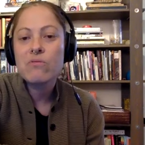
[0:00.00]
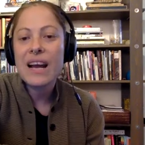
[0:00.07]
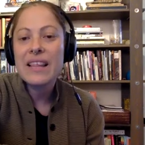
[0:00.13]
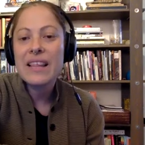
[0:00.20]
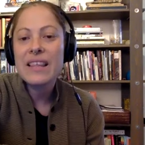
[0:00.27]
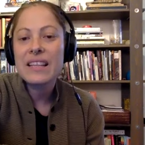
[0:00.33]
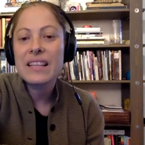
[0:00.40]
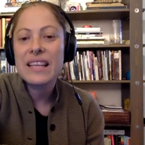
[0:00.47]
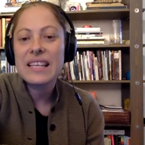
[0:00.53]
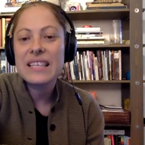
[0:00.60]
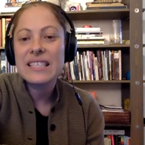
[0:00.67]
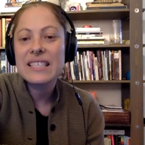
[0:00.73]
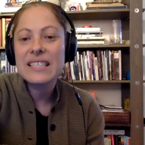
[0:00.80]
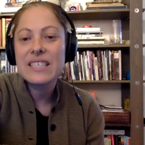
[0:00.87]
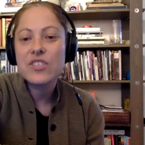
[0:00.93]
writhing like a
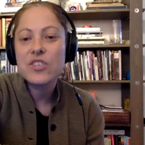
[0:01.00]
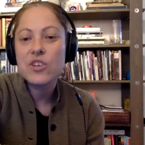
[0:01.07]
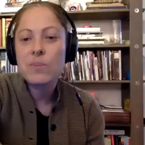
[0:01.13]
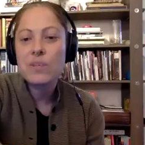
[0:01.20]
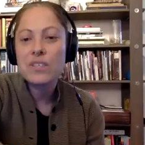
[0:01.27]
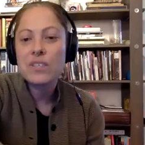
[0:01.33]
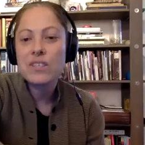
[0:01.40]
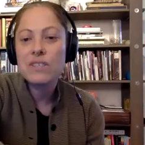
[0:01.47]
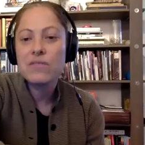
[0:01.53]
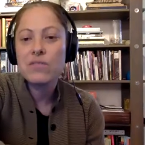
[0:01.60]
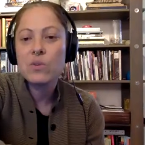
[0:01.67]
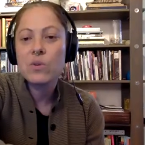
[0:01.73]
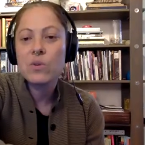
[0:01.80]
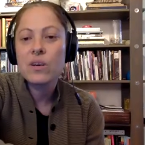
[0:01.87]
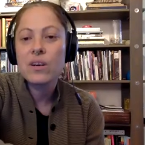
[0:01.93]
sea serpent to the
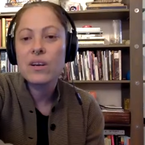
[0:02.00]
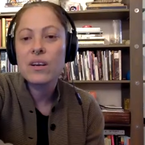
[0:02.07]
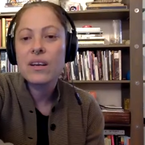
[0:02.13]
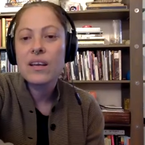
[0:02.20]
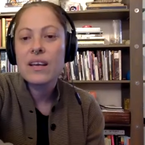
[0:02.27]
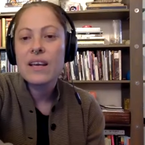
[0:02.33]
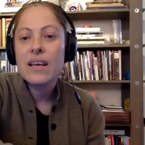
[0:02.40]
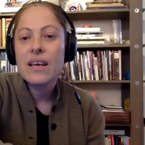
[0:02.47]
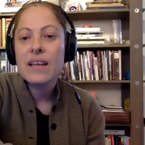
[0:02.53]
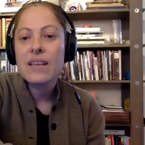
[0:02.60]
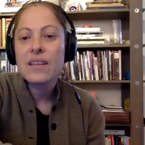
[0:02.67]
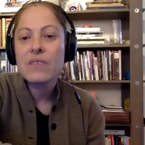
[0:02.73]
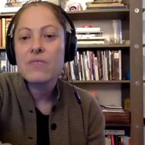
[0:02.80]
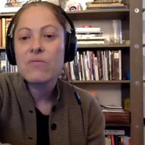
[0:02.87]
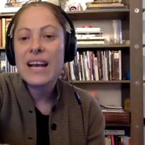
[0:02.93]
floor
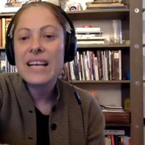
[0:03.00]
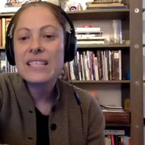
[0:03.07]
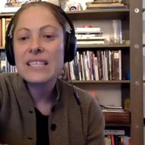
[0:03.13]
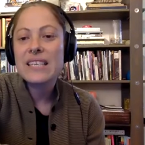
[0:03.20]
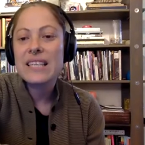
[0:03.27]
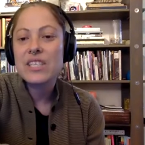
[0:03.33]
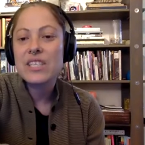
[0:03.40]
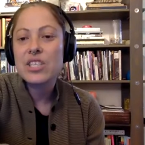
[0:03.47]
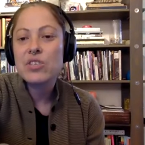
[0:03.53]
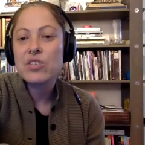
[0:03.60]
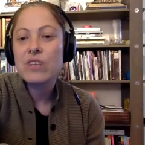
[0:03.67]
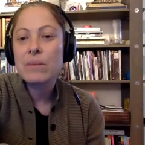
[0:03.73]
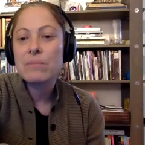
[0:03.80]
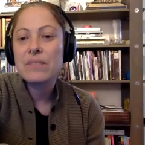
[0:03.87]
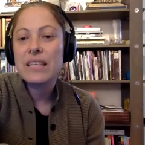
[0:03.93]
then writes in its
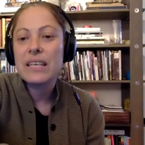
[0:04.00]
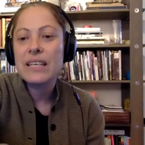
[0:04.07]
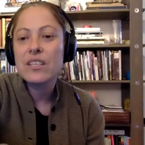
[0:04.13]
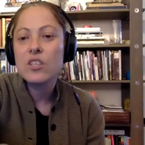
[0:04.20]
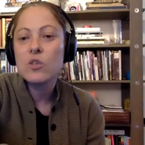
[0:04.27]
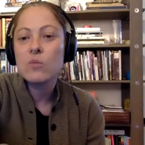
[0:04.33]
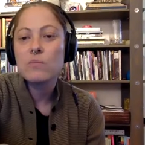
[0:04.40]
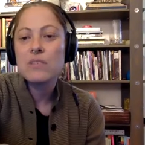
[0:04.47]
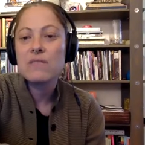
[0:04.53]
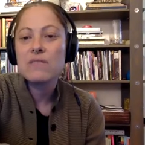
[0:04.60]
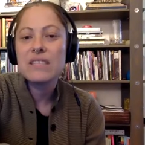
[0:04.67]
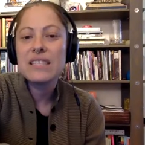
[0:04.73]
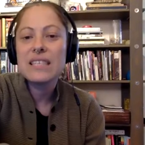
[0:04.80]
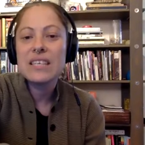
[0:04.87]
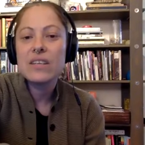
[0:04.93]
script in loops of
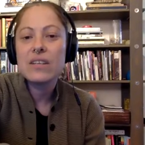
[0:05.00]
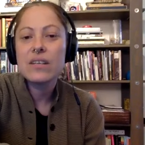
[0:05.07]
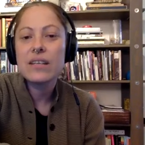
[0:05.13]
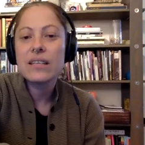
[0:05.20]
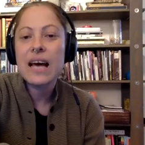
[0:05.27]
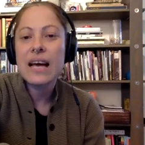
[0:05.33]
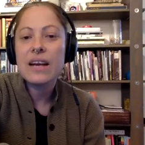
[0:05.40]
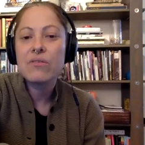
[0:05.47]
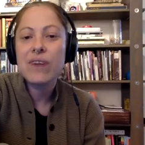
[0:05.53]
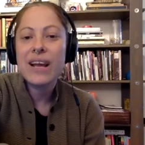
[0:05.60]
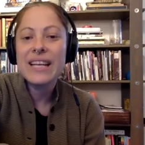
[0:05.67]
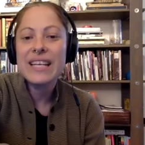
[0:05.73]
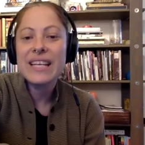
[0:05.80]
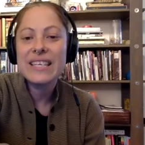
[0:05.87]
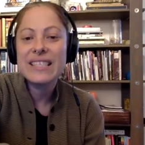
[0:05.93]
steel that lie
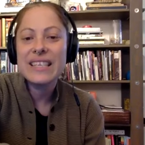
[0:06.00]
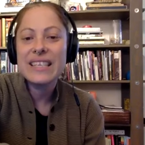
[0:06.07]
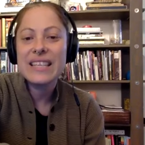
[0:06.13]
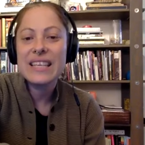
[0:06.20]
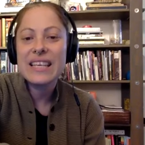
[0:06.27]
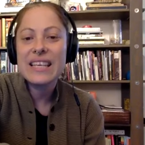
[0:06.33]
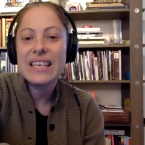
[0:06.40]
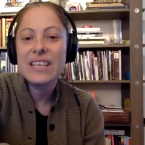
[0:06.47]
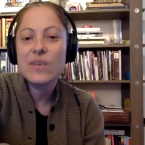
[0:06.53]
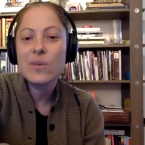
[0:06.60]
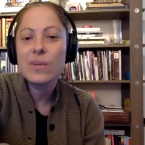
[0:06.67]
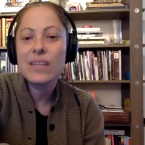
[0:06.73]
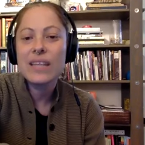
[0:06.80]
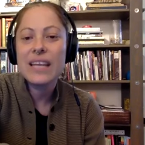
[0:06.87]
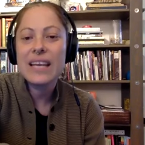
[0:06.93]
radiant in the heat
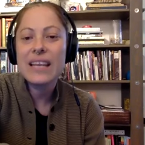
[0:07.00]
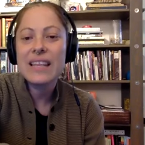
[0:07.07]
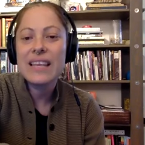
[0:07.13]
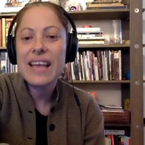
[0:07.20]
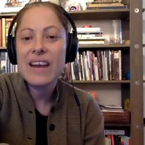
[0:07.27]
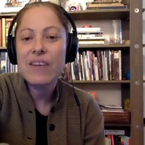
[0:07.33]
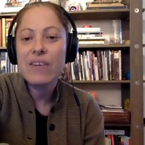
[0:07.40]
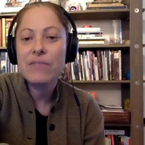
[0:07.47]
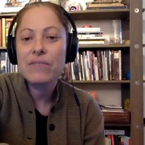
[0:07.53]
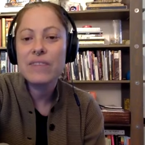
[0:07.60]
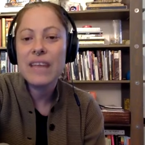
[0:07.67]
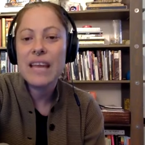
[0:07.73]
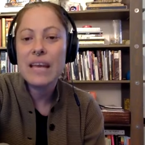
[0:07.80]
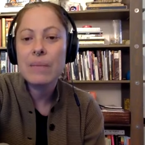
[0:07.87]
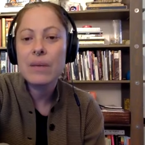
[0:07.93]
or lick the air
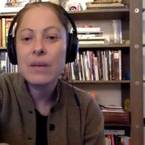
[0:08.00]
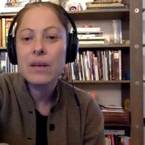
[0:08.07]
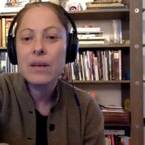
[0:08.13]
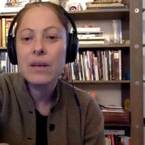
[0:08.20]
aflame,